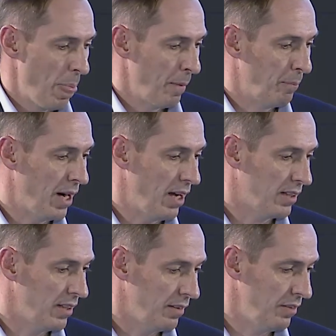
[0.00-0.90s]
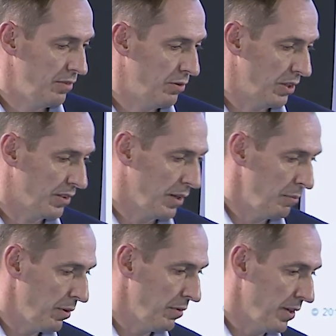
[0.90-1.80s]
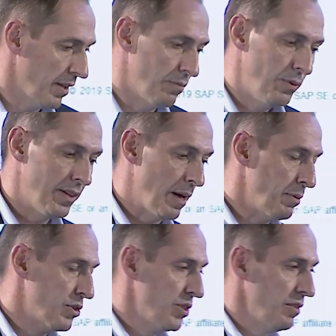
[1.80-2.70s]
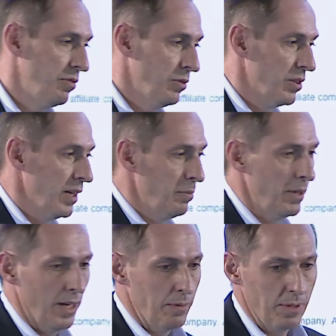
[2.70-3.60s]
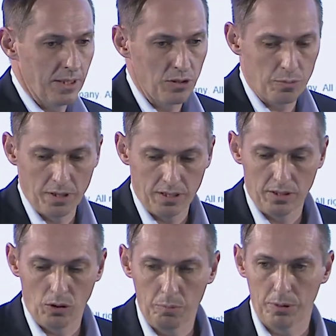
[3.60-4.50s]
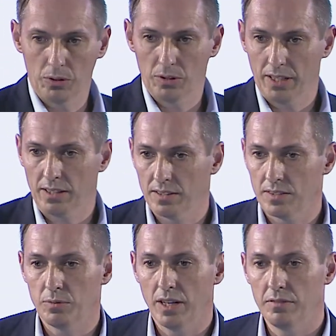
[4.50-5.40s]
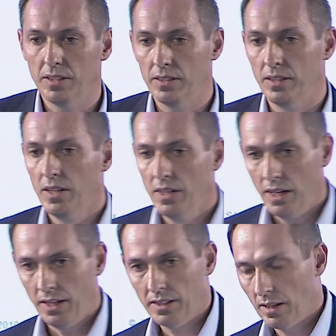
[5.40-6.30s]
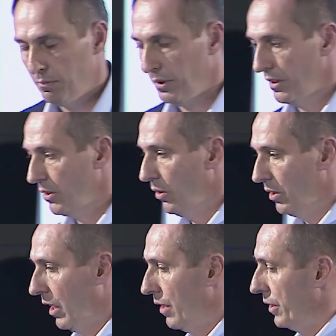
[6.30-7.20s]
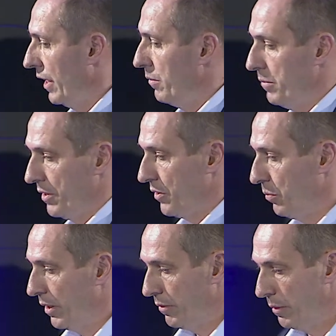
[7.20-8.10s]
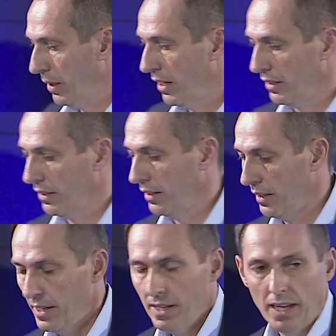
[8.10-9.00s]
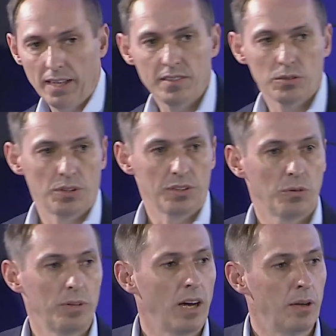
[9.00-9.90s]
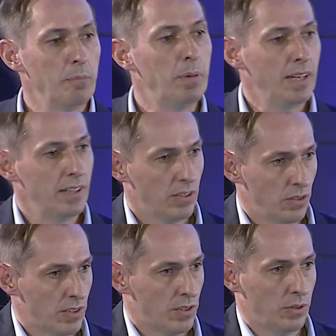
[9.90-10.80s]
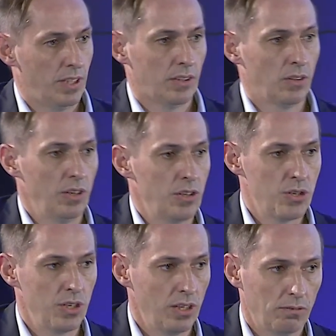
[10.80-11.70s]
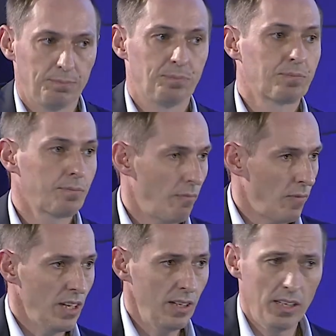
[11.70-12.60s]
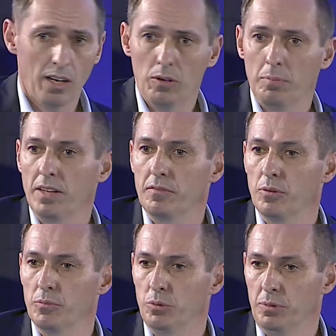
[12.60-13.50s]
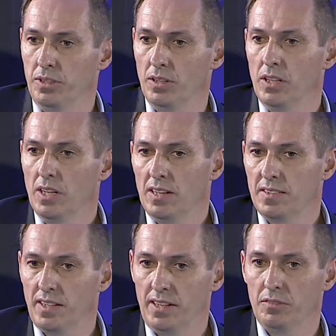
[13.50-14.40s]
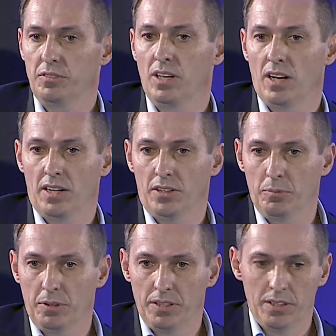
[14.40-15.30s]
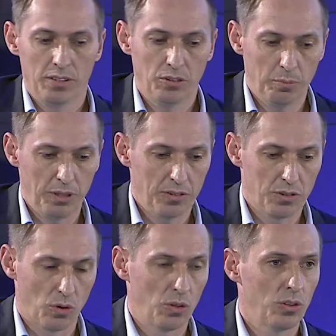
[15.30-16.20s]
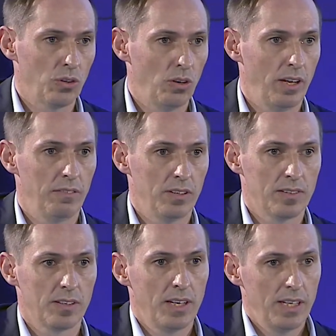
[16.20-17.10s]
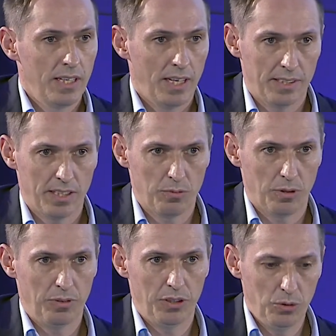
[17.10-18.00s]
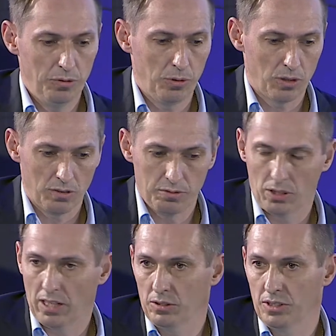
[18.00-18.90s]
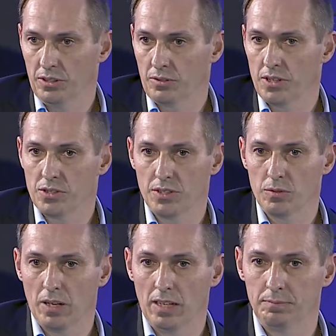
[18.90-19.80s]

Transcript: partner, for example, with Apigee for API management, the open connectors. We have a company called Cloud Elements we partner, and so on. So we are embedding also technology in our platform to be state of the art, to be strong on all levels, and that's what we do for cloud integration as well.